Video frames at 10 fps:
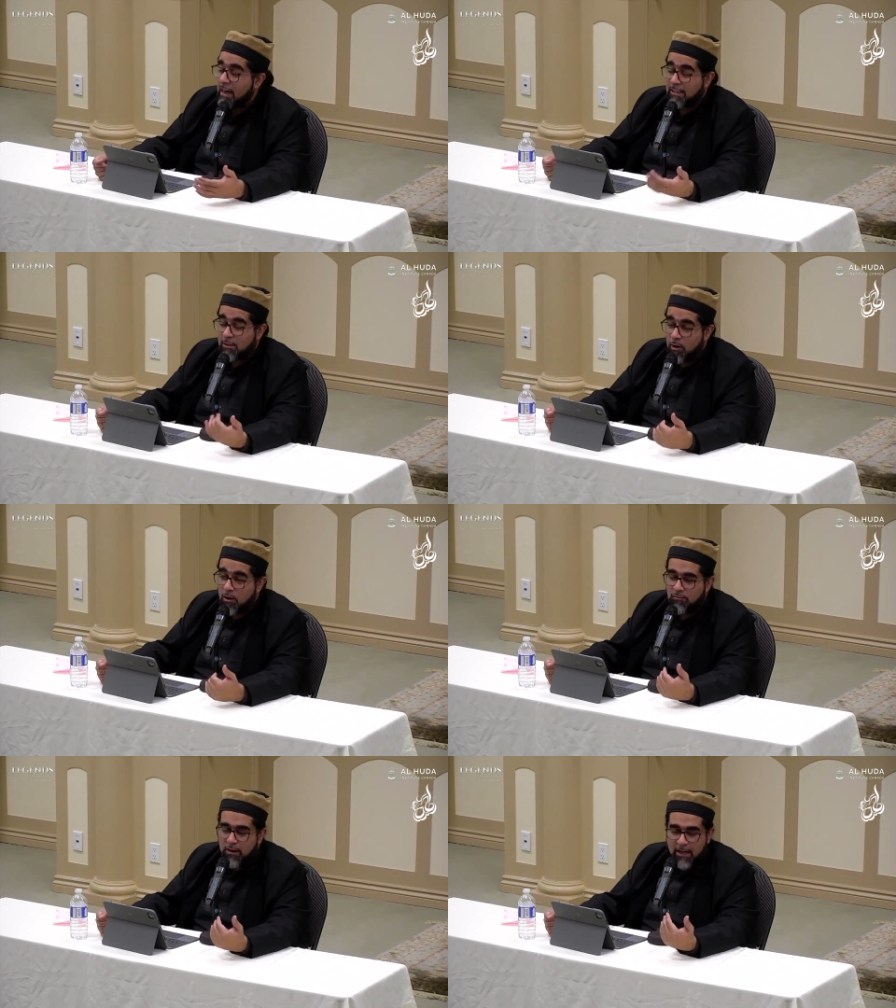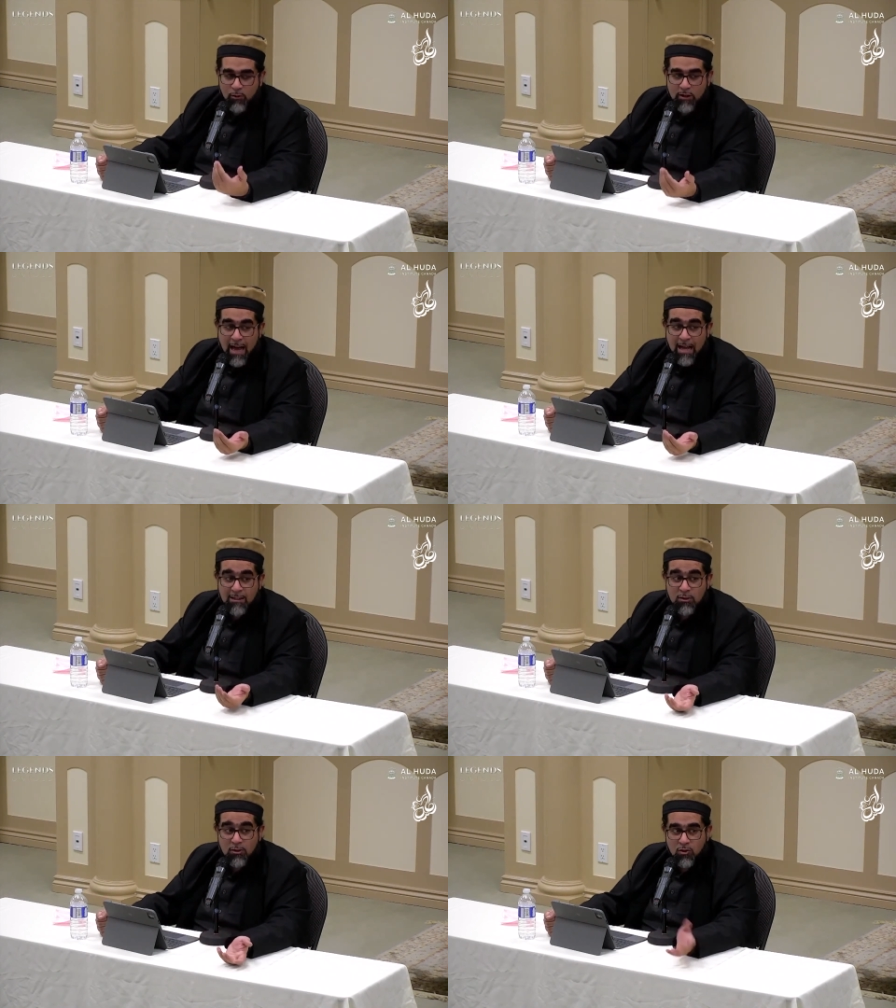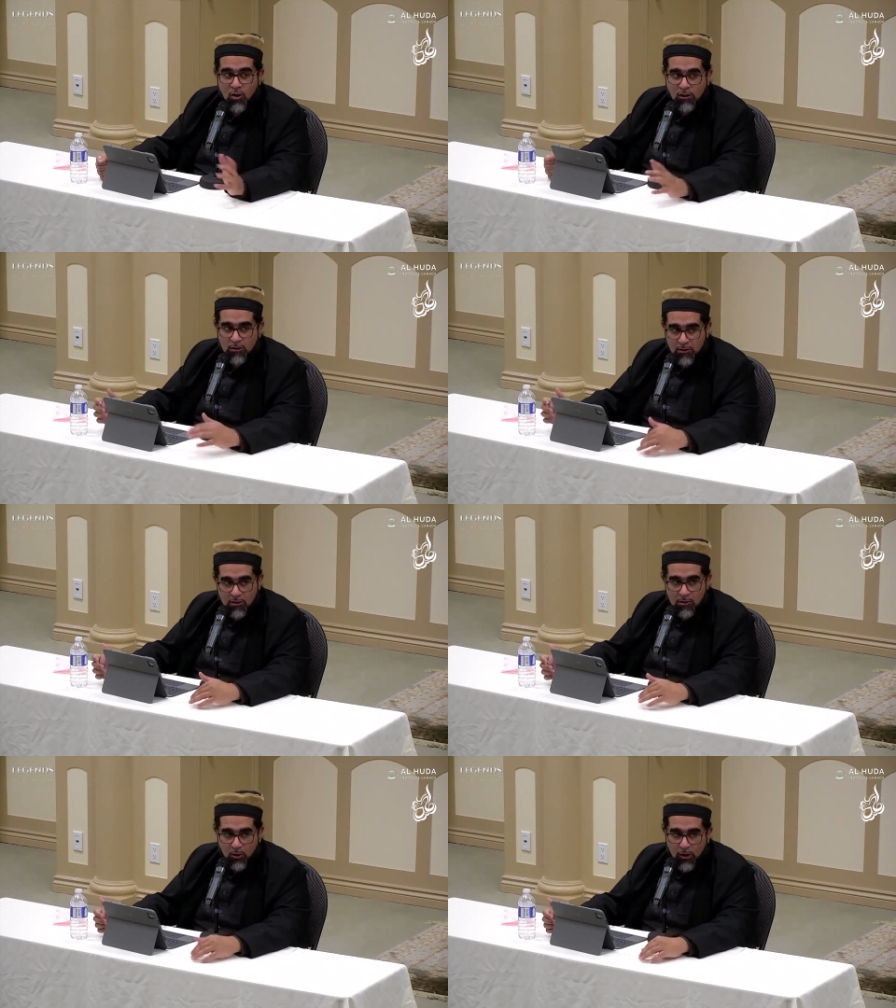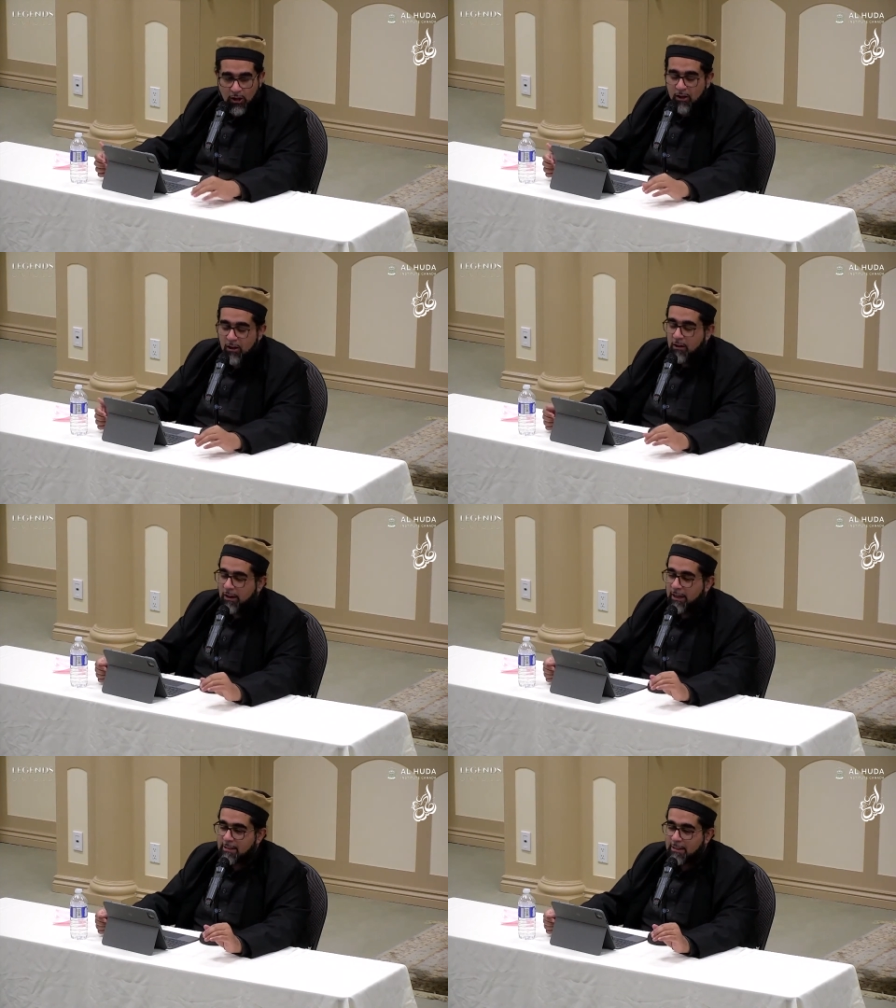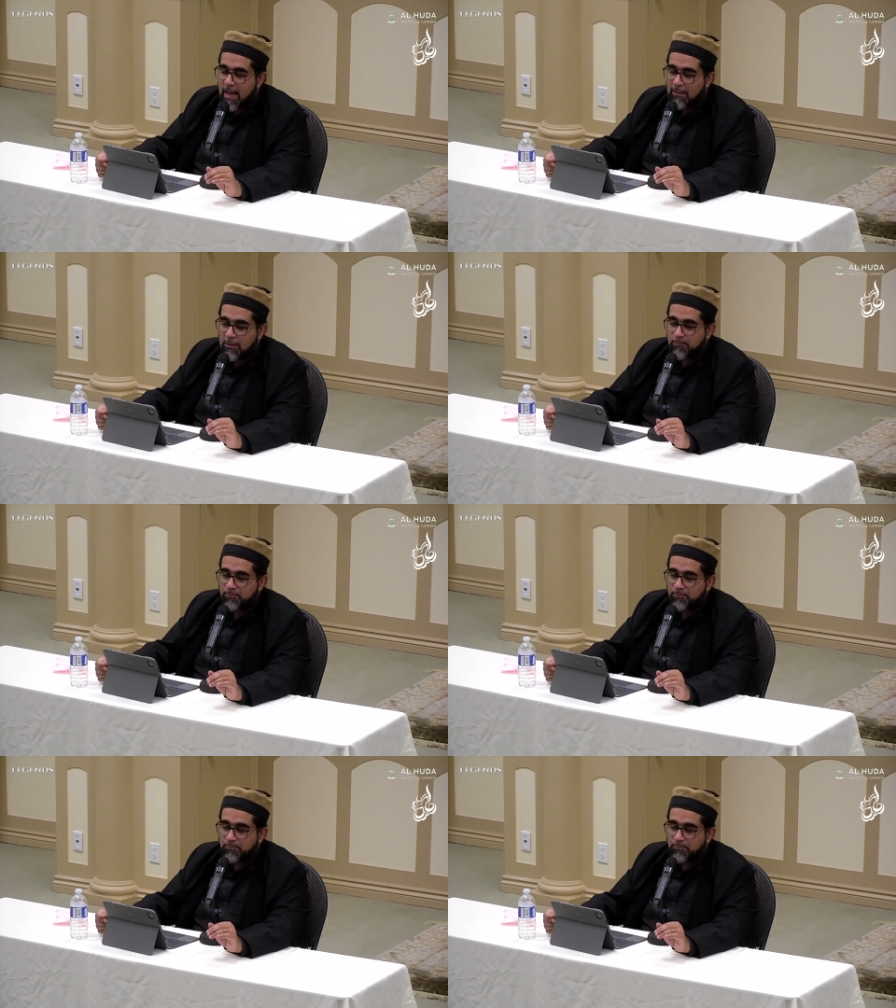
As a matter of fact, what adds the salt to the story is that